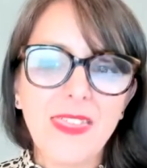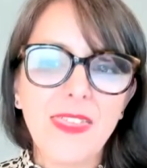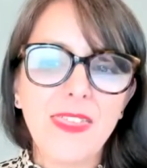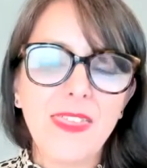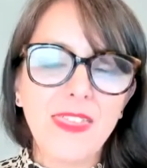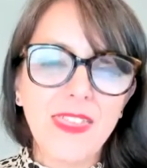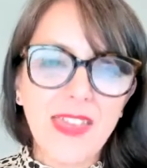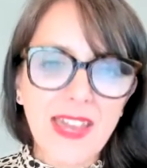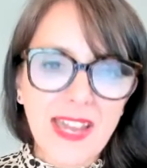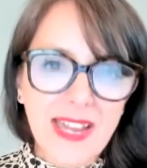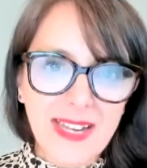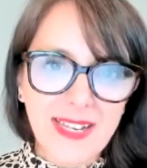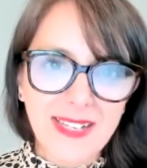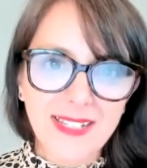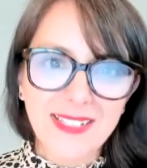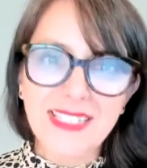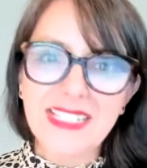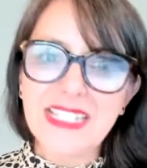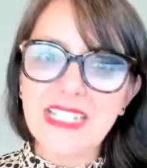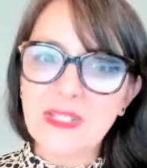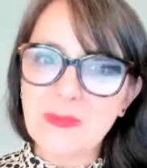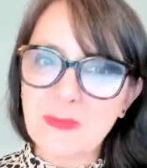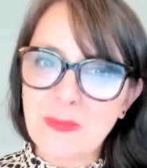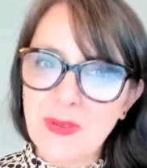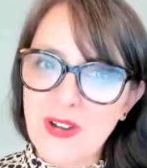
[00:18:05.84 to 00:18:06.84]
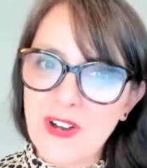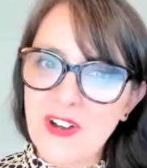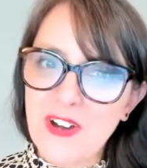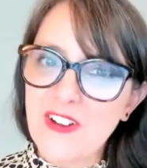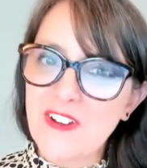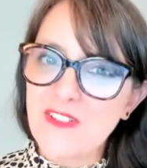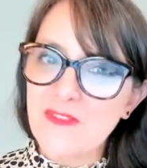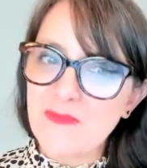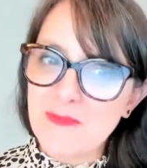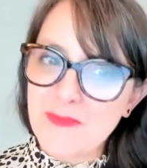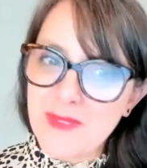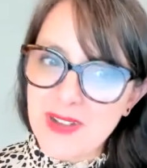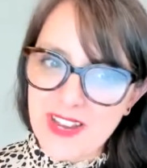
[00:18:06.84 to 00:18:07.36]
that is part of
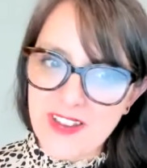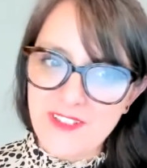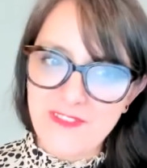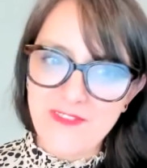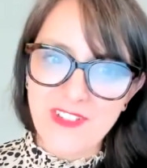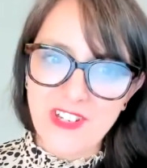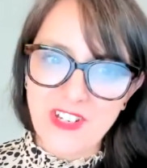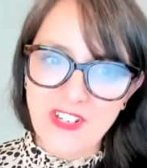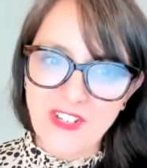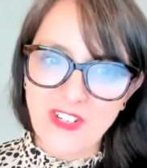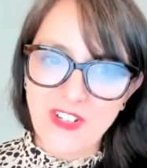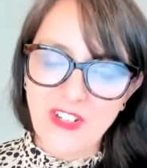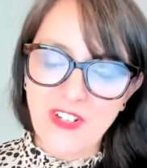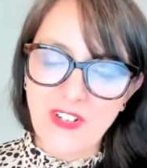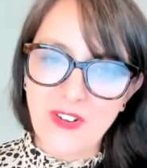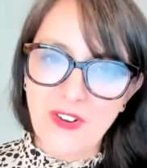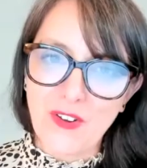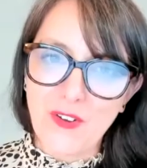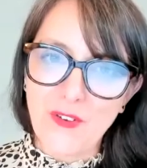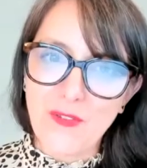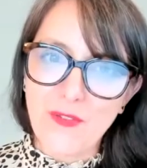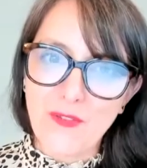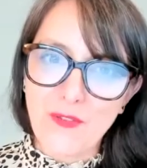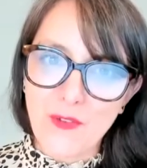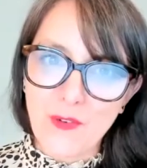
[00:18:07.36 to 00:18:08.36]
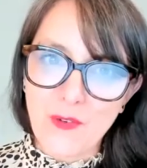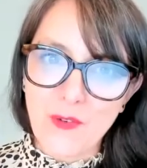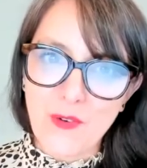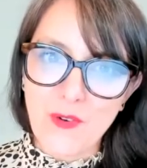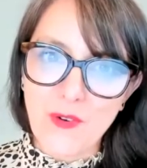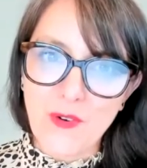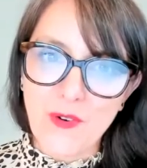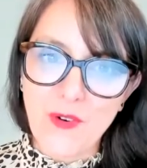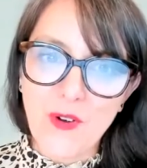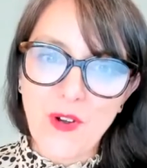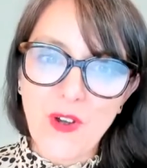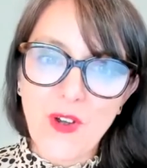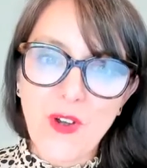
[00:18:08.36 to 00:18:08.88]
my vision
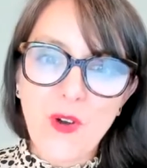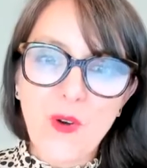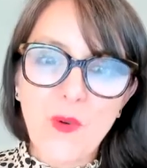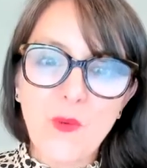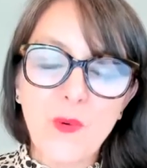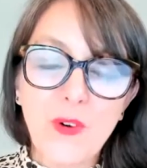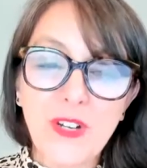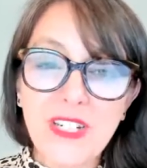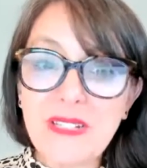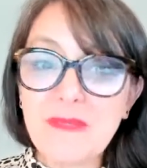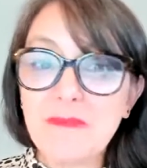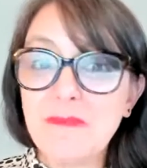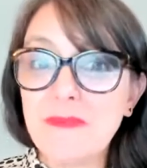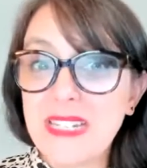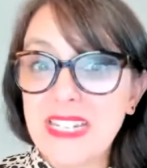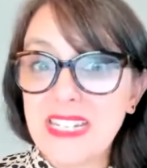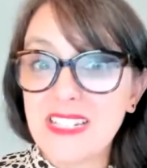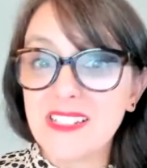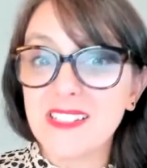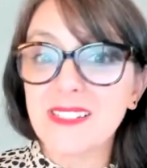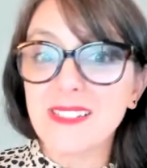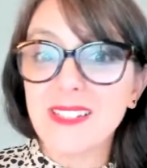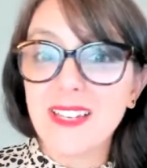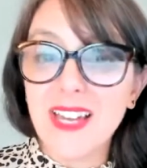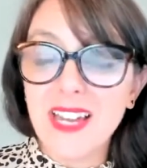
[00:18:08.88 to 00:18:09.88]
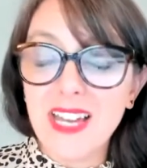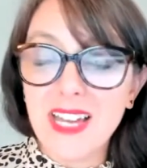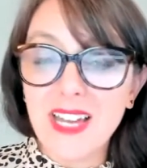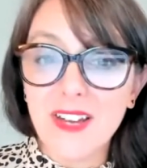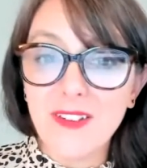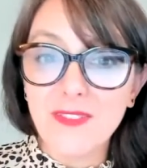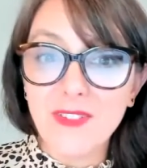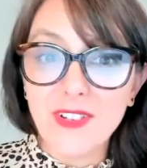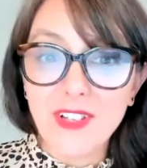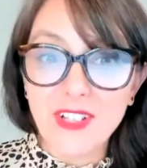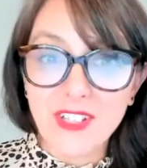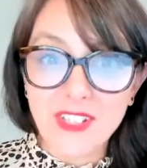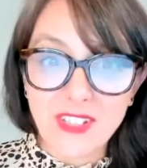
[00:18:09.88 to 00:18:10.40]
for what it means to have
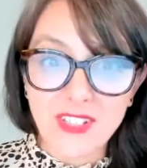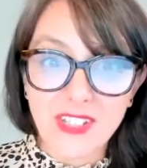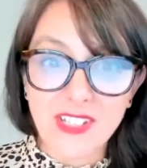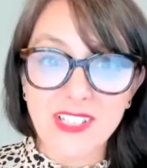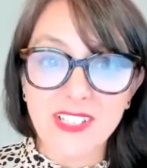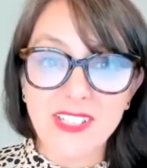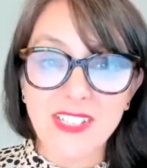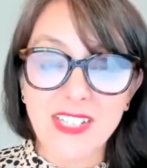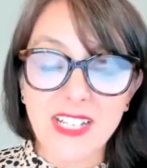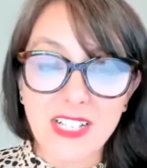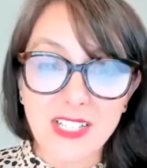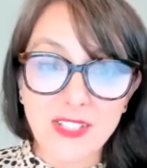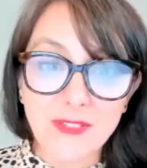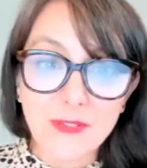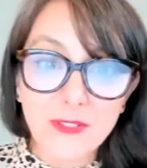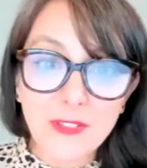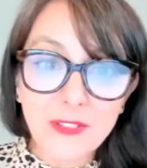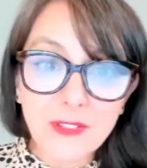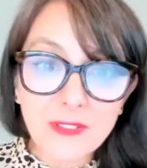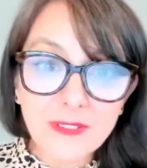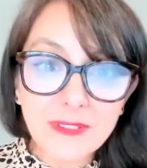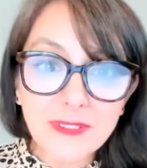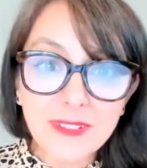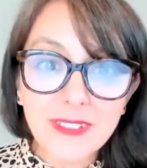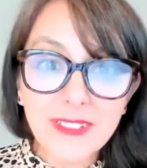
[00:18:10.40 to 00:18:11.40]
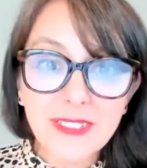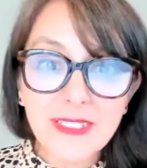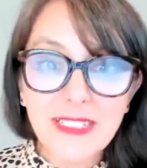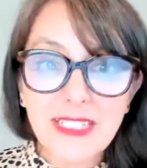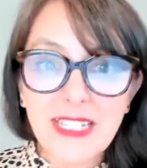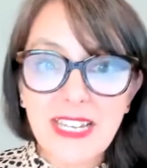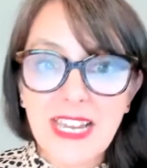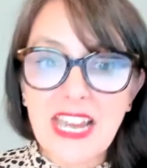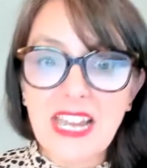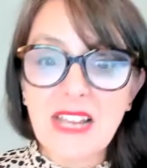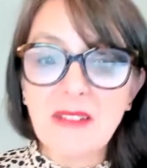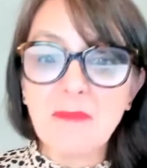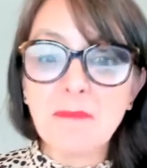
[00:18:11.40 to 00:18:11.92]
a successful
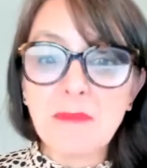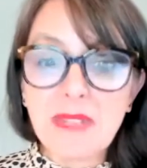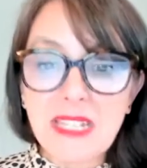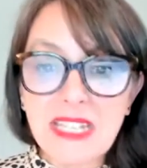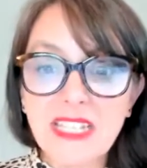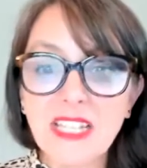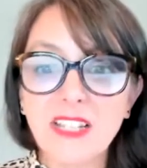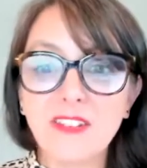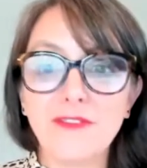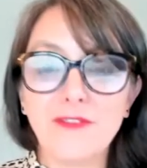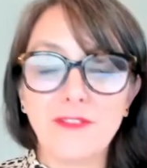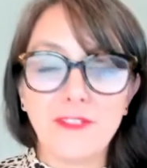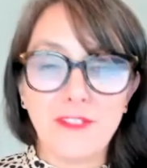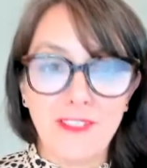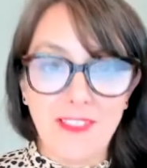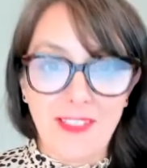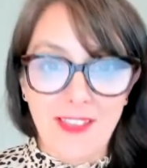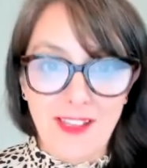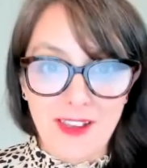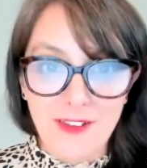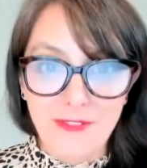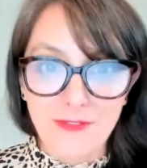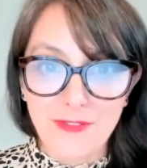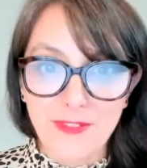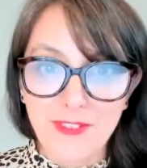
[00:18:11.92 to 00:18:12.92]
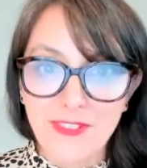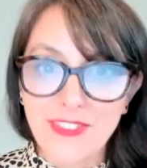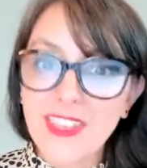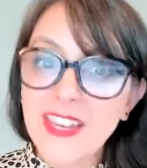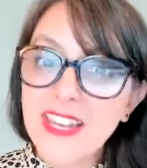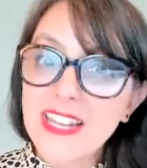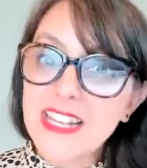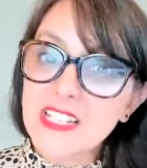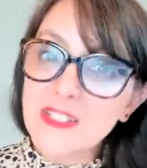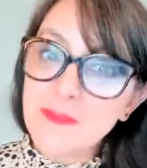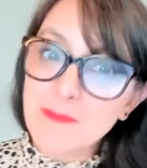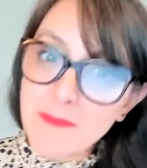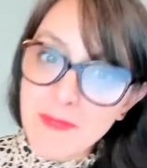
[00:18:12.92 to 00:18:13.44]
and meaningful life. That
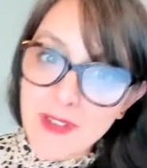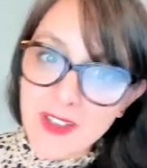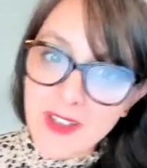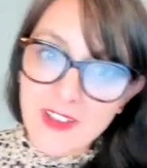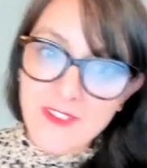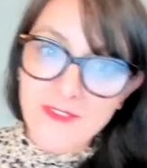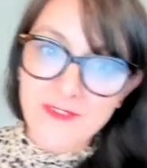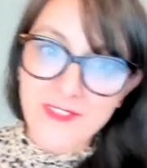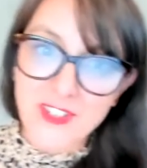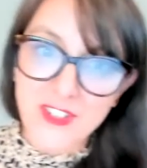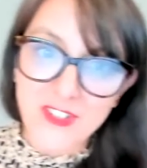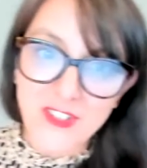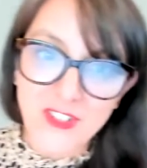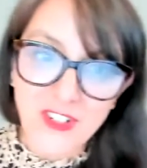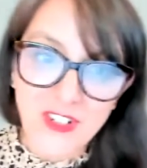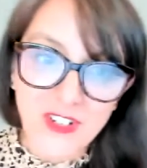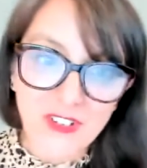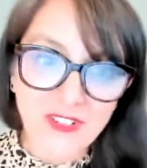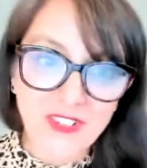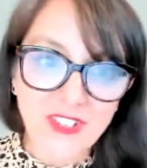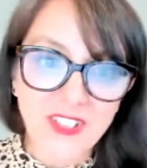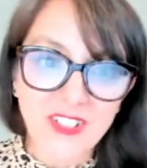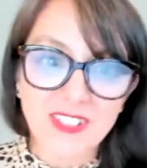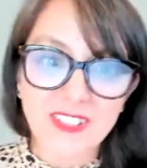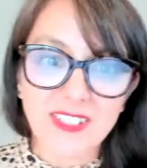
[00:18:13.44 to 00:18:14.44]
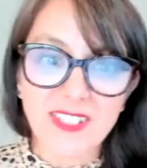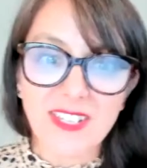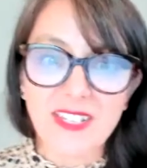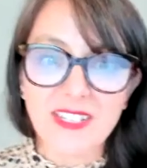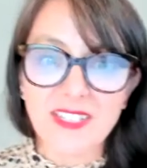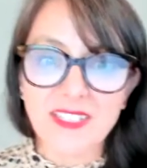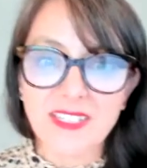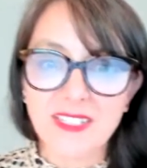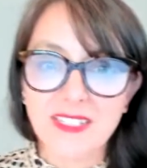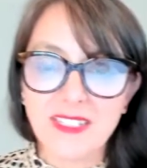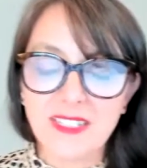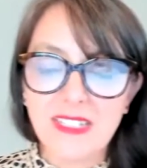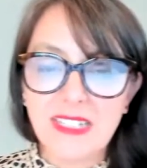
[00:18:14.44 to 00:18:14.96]
is my vision of
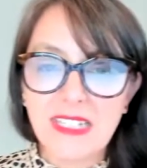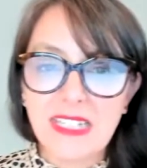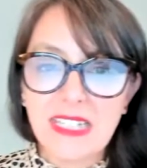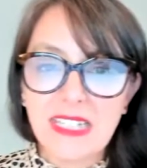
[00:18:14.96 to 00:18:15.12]
success.